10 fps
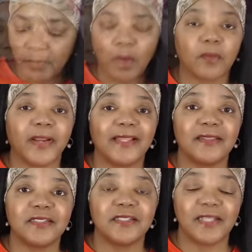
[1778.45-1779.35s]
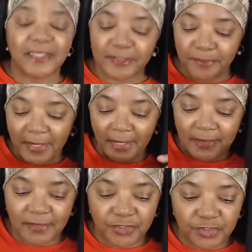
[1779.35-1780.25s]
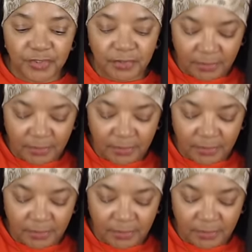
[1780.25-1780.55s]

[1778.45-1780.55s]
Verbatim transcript: all right this next package